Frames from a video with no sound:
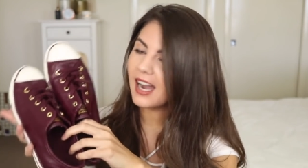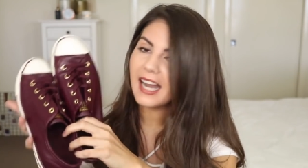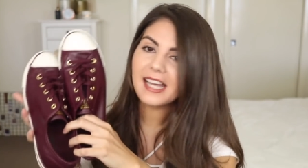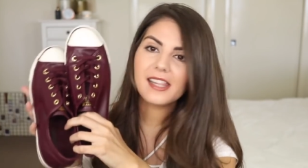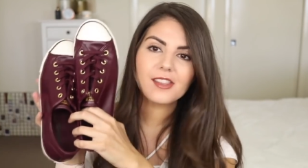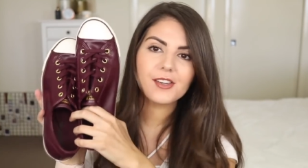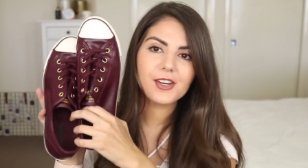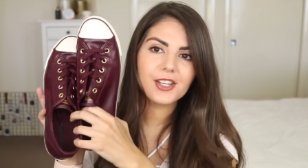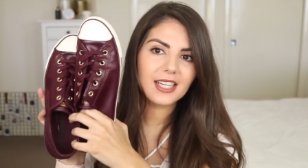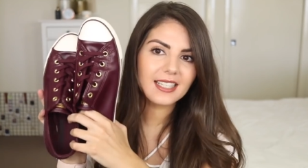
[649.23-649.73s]
I
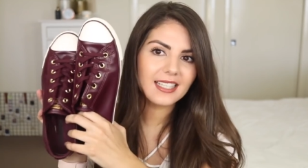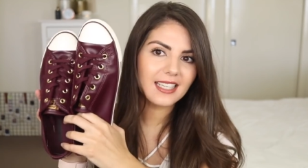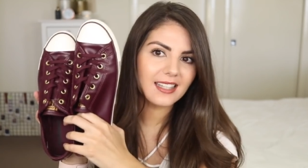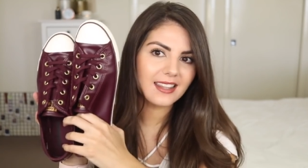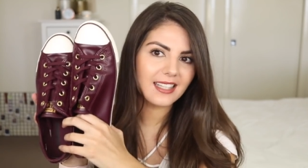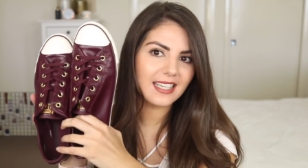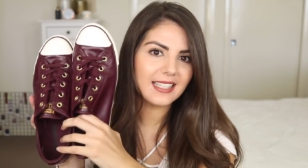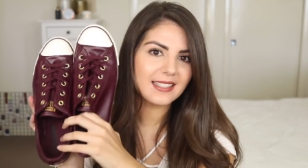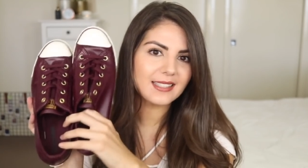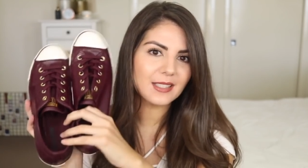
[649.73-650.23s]
thought I'd
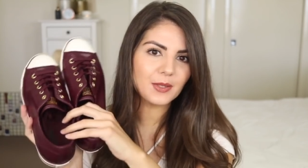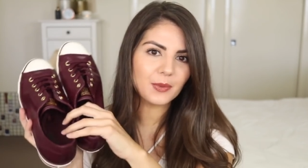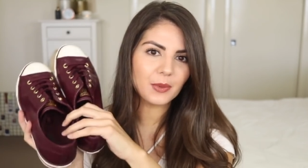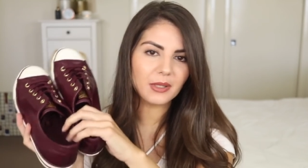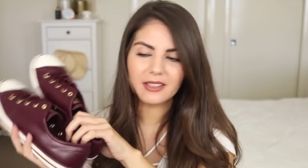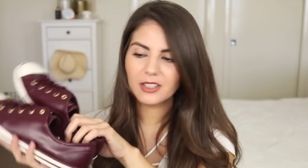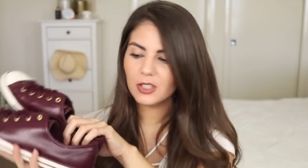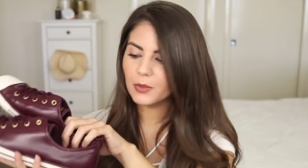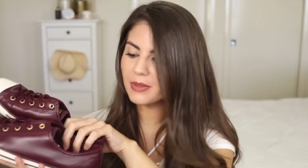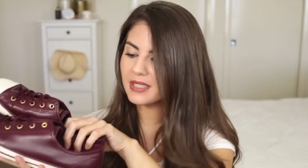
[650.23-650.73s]
get these. These
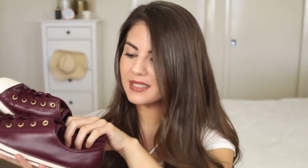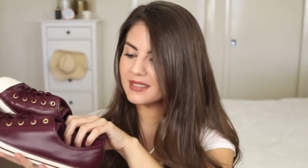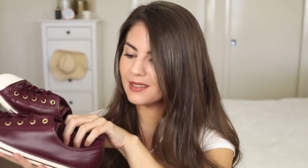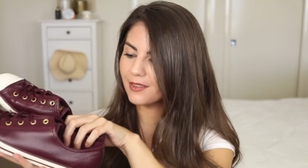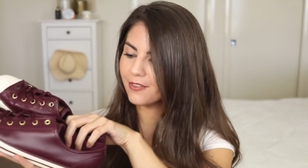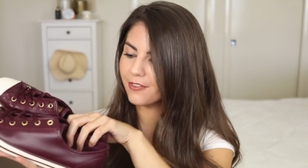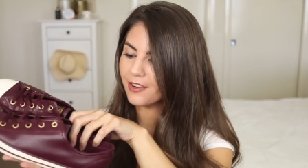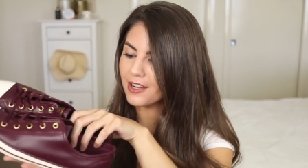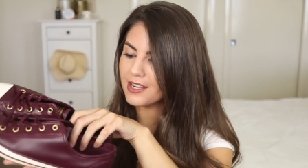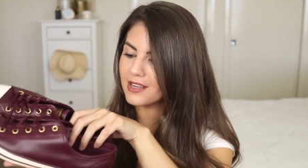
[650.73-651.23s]
were a little bit
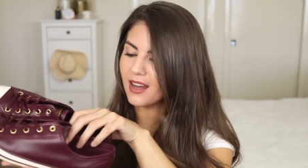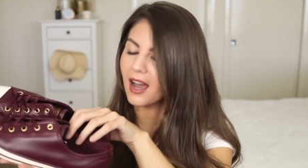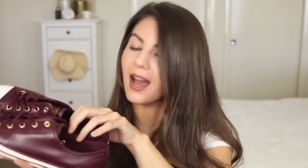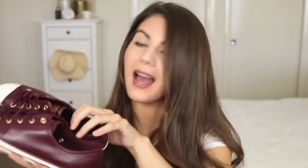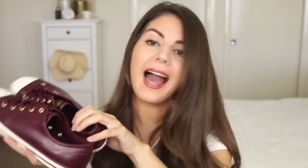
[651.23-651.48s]
different.